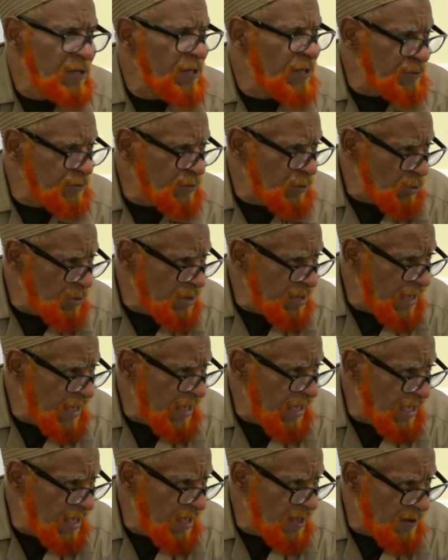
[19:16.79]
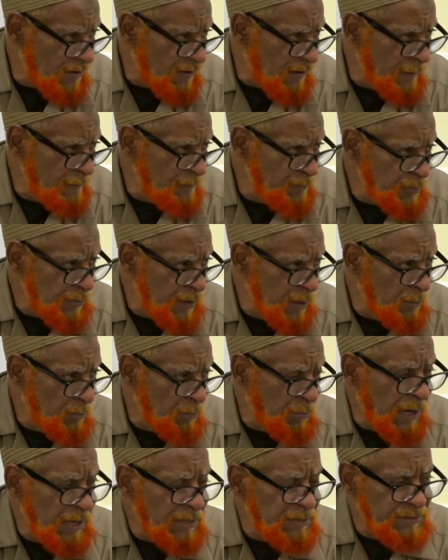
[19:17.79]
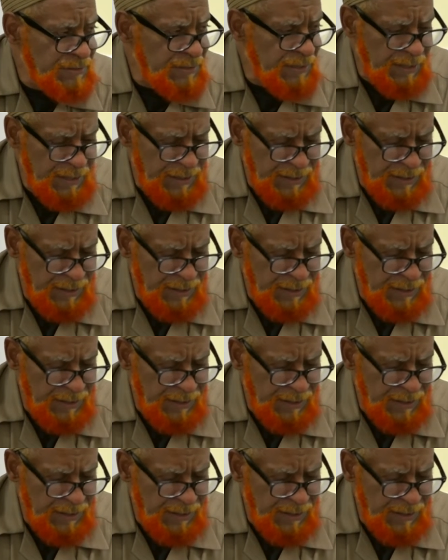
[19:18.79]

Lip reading: It's okay, all right? But